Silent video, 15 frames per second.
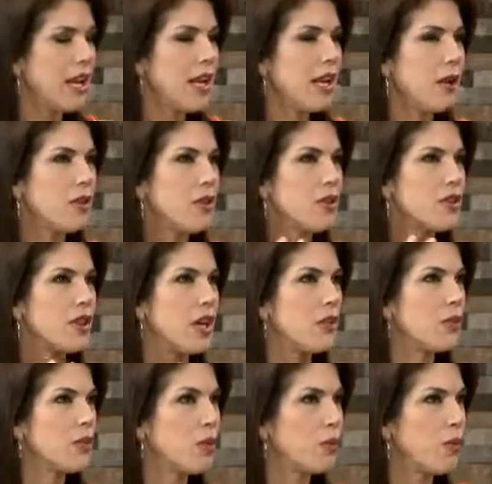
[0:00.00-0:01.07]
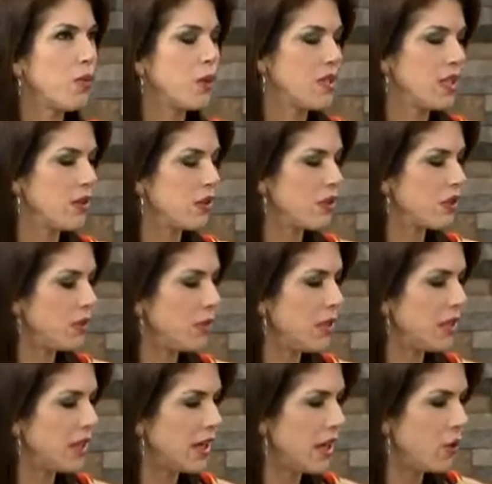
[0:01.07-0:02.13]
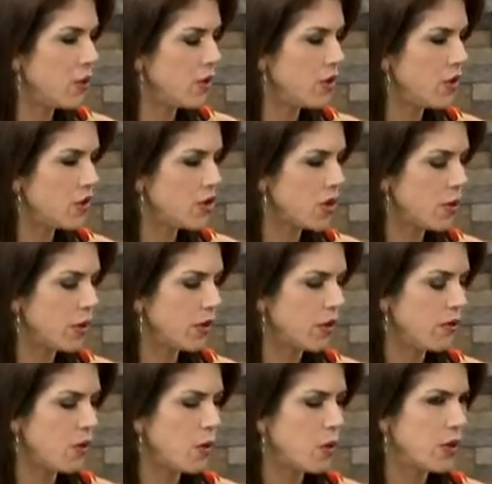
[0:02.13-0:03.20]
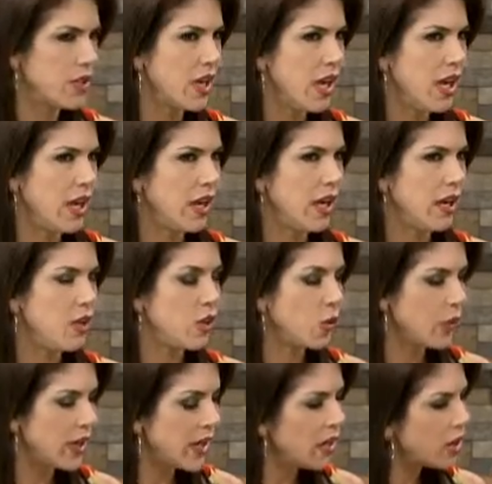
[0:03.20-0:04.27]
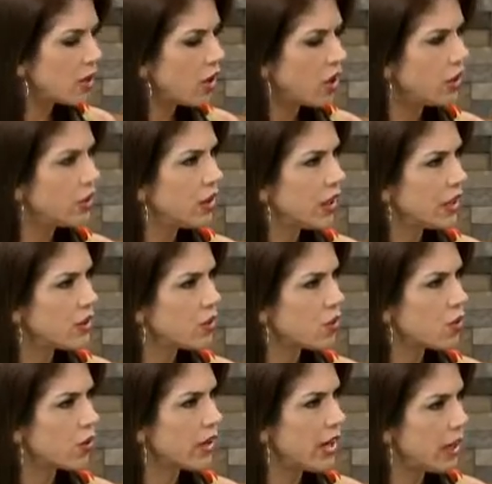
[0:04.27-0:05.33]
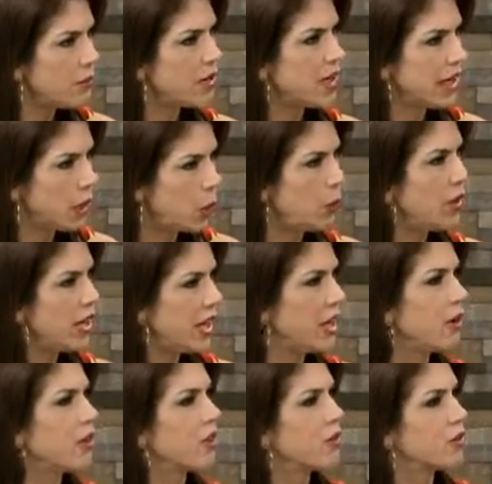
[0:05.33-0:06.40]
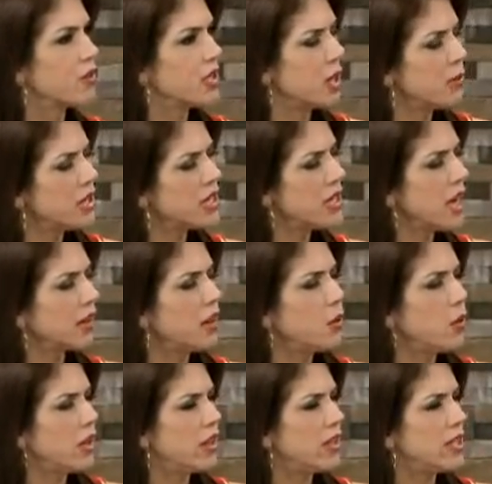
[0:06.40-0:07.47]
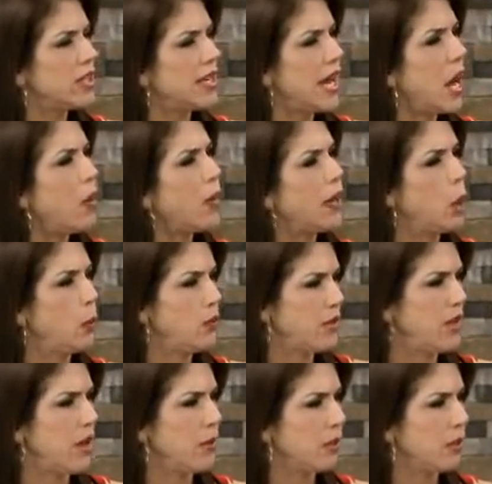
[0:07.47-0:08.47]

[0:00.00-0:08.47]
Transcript: Now, there's other supports, and there's something that I want you to share with our viewers, and you created an online store aimed at helping caregivers. Tell me exactly what it is and how it helps them,